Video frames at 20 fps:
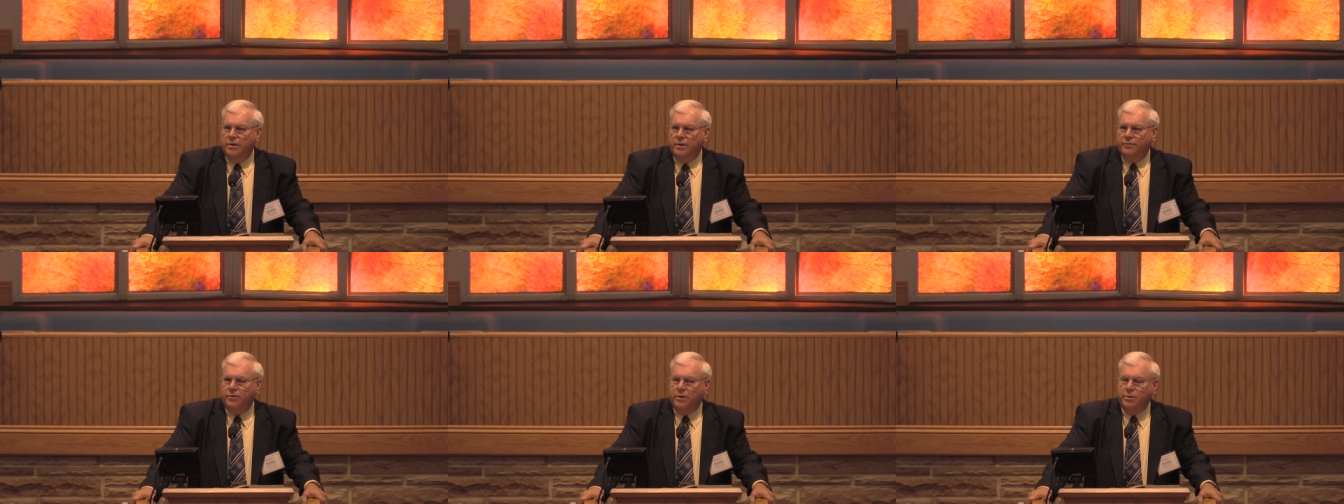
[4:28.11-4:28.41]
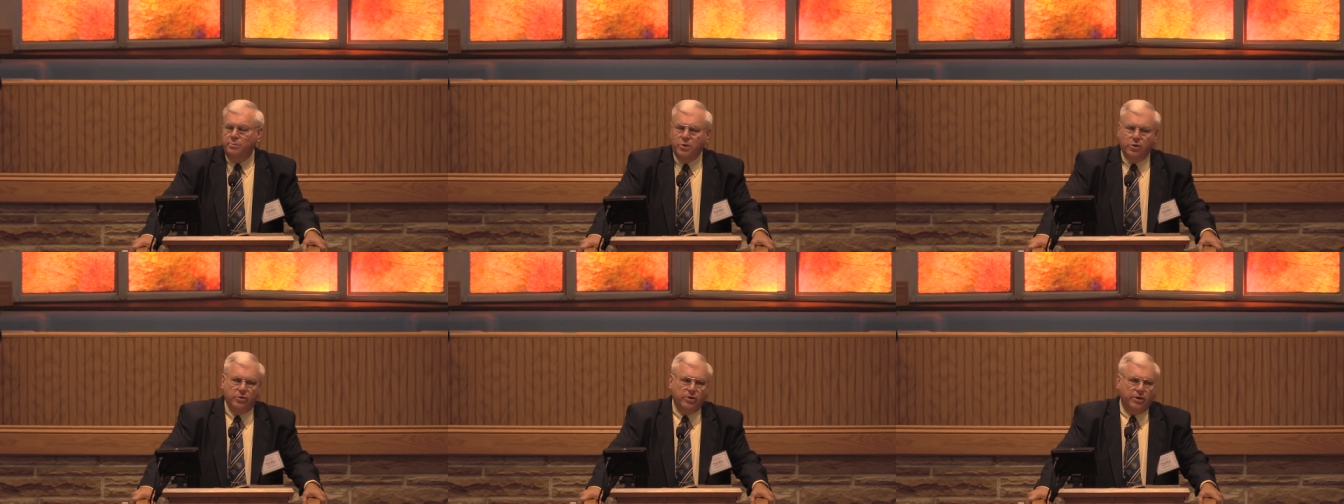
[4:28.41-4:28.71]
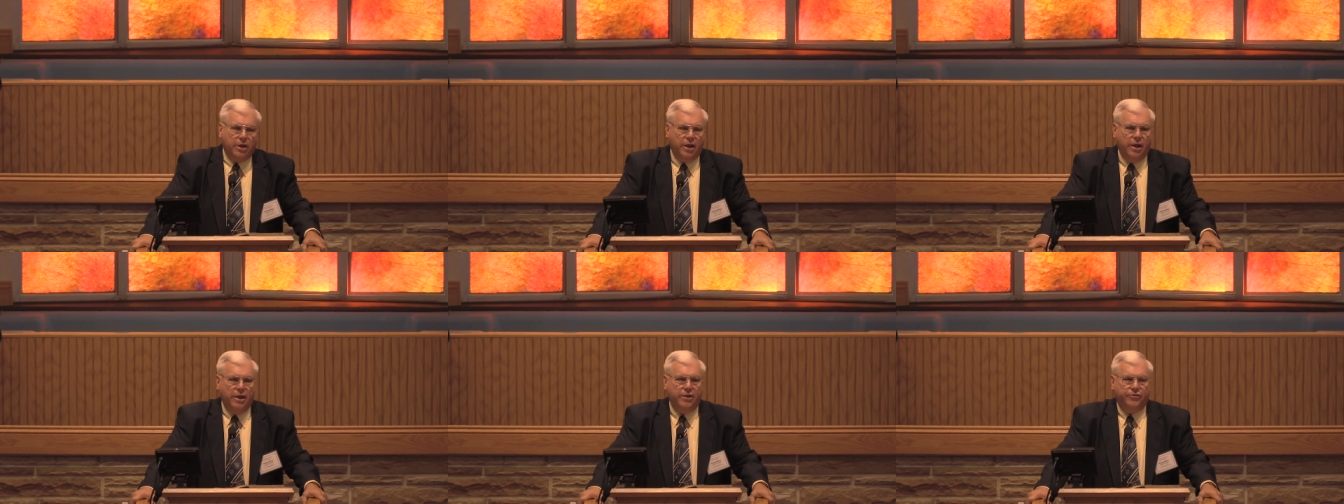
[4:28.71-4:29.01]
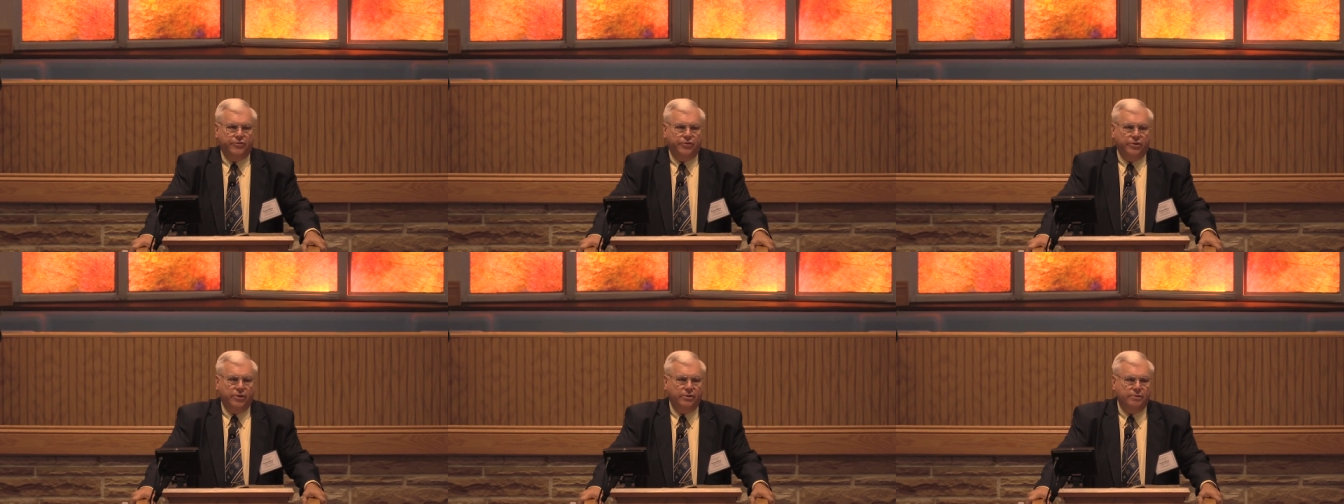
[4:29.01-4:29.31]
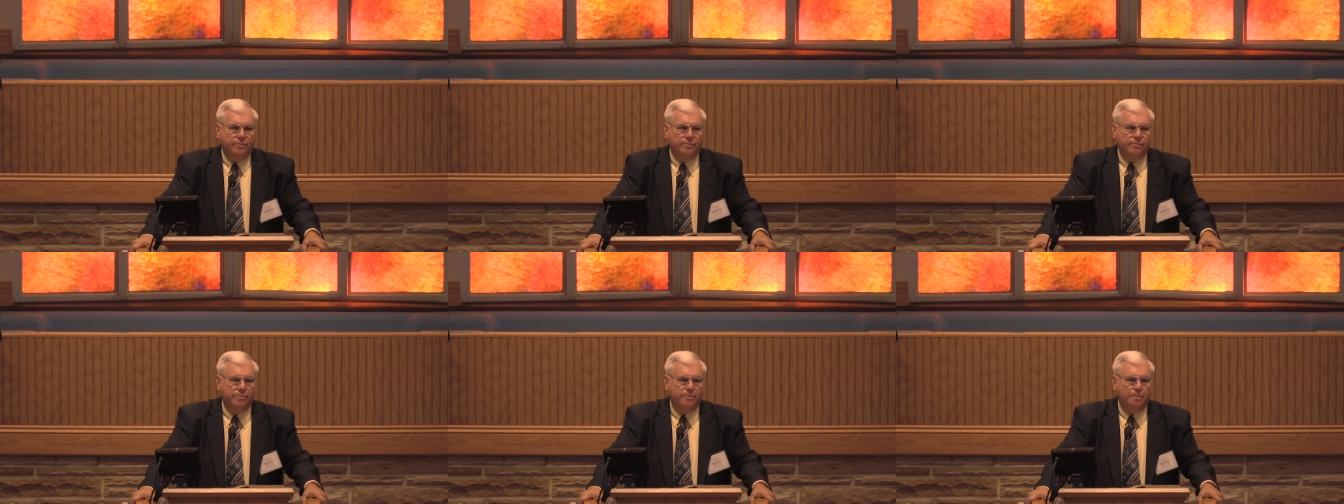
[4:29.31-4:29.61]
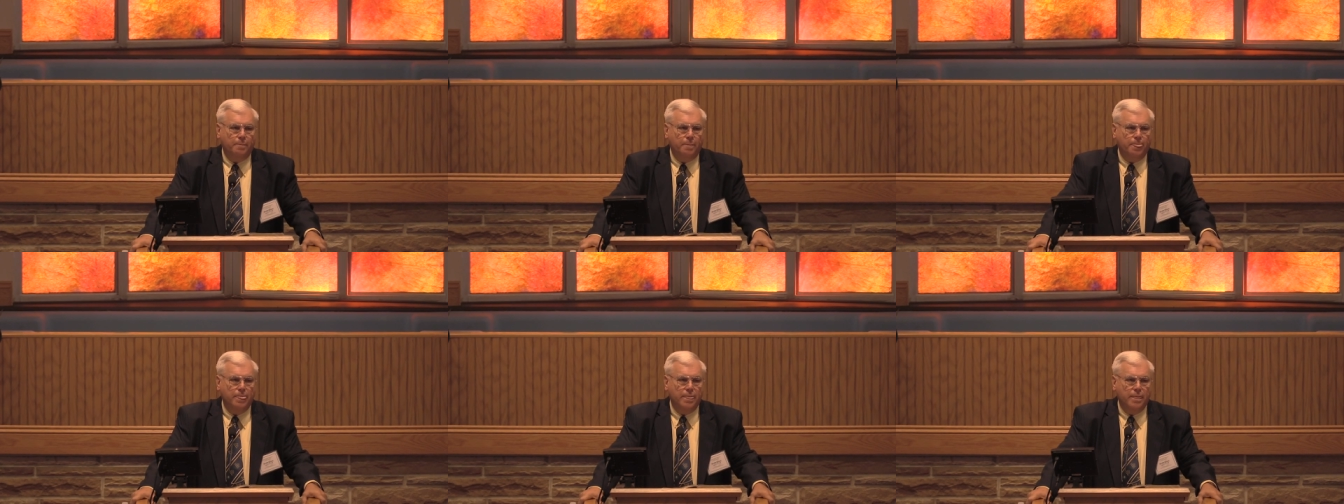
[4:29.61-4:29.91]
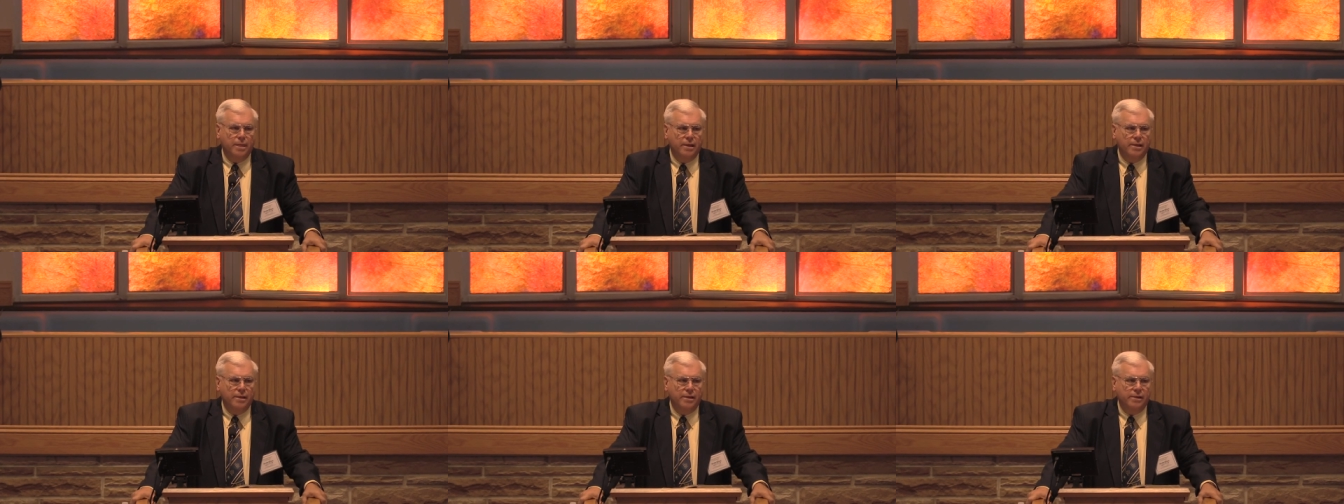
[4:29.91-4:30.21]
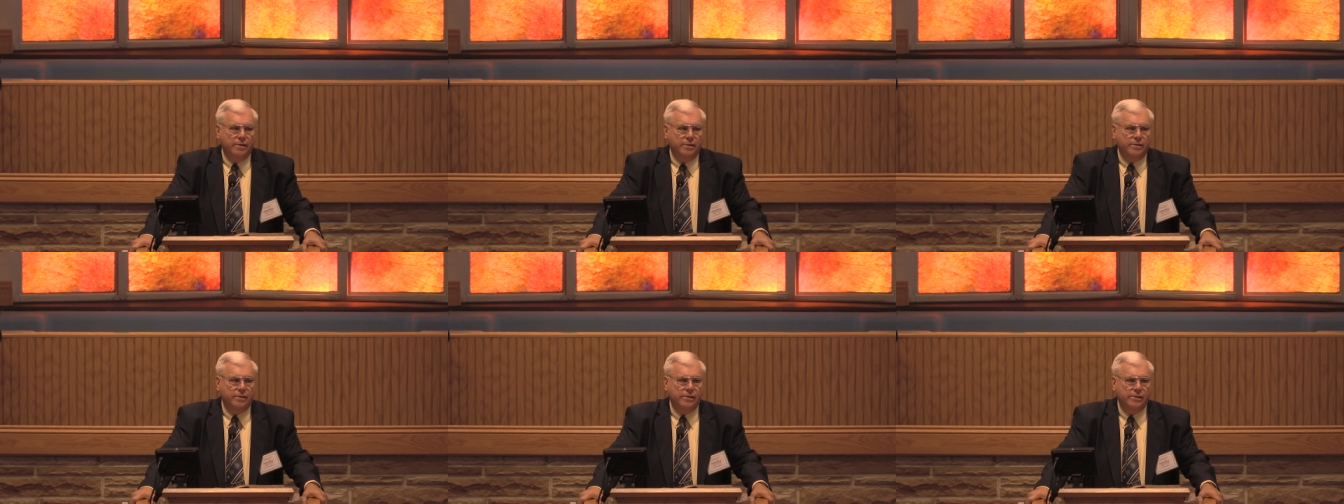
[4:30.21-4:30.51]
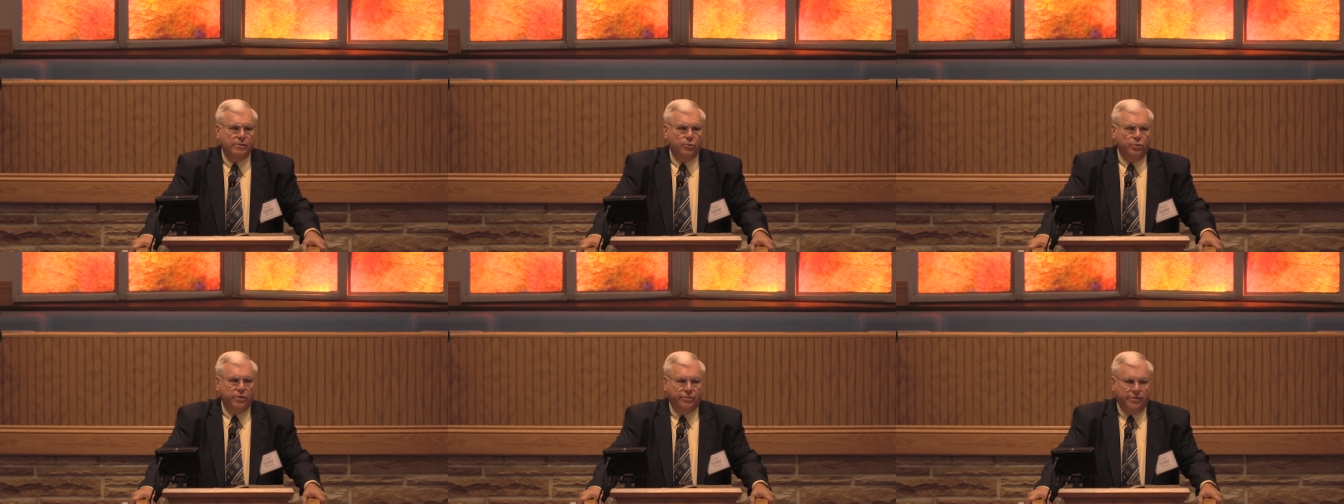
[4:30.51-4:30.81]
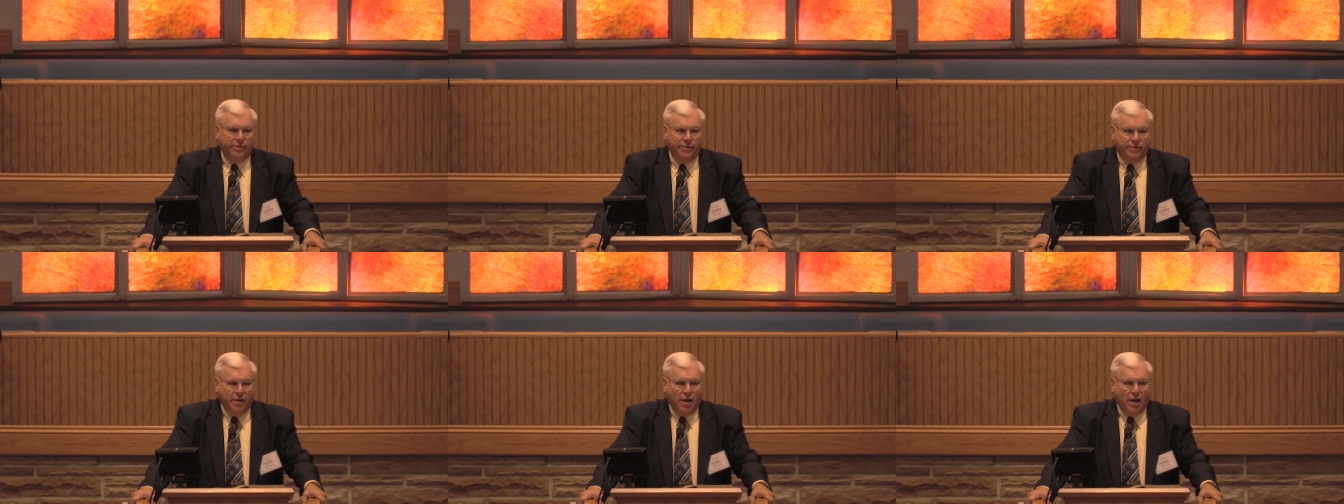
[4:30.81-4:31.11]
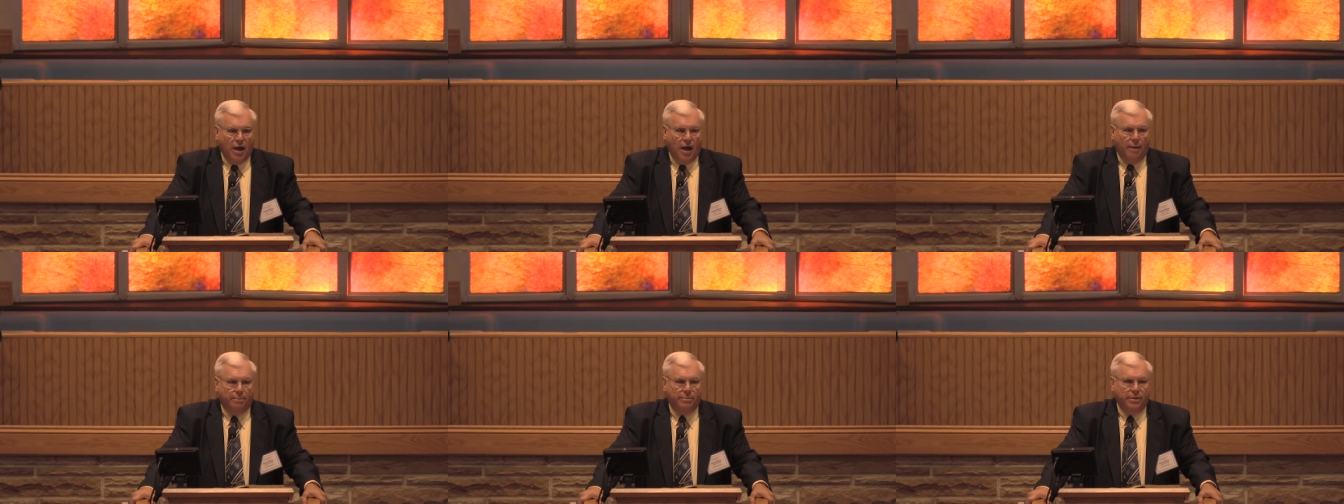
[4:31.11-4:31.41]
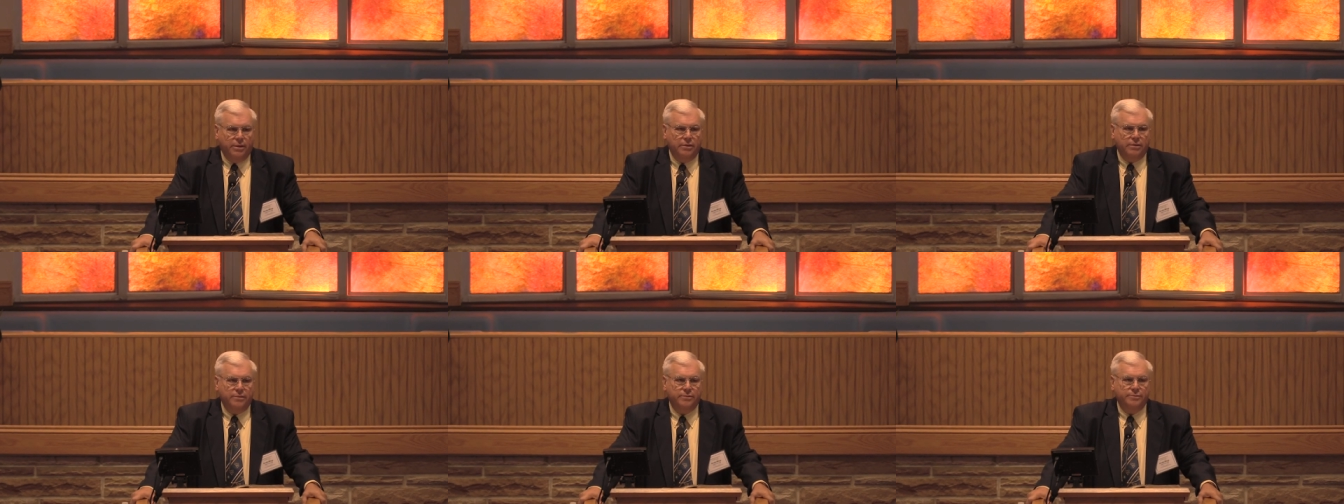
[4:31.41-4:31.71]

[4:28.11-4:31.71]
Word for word: of communication with the top,